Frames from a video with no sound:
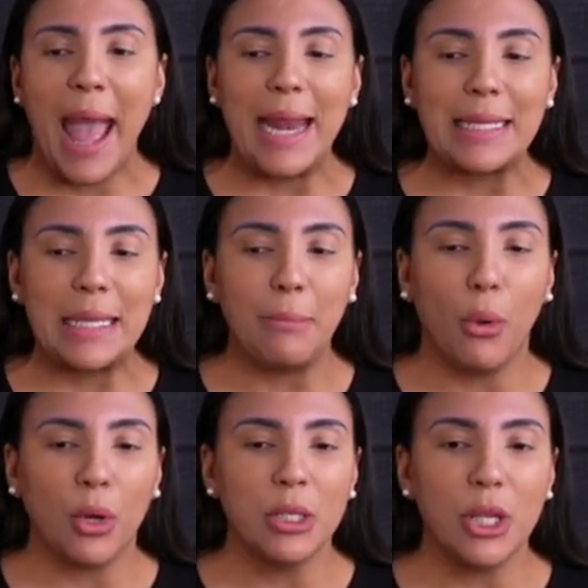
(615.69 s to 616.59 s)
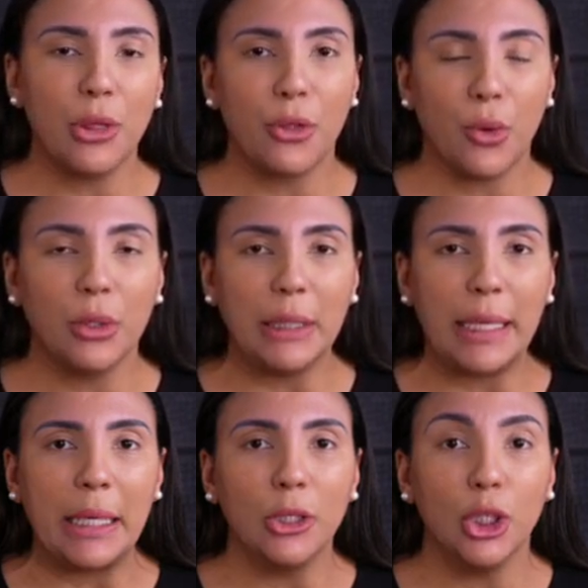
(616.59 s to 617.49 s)
and it's important to
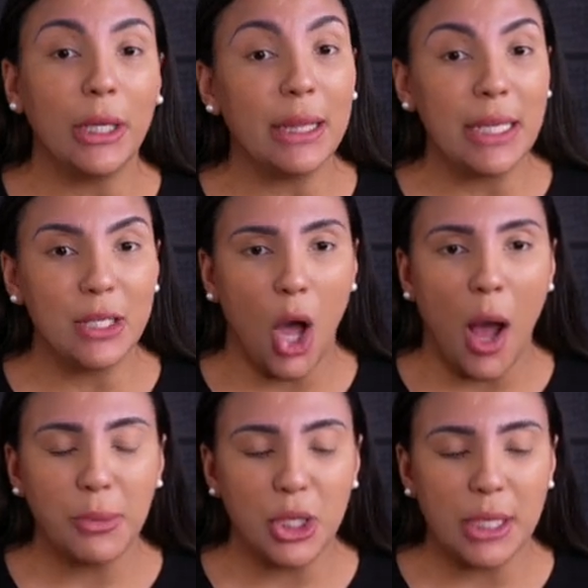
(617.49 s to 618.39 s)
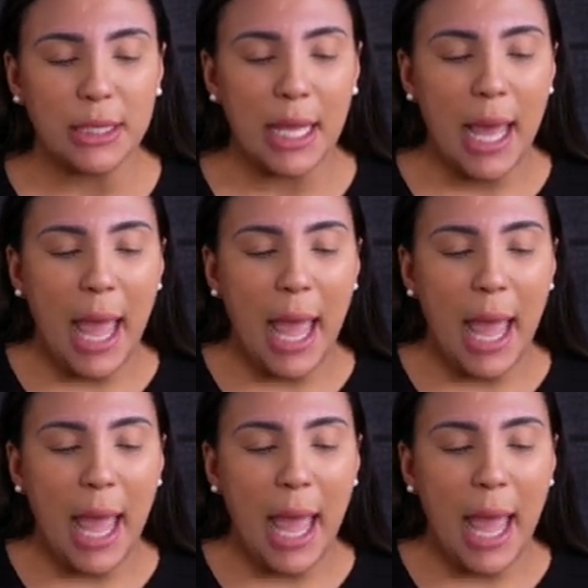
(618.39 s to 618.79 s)
thoroughly look at these options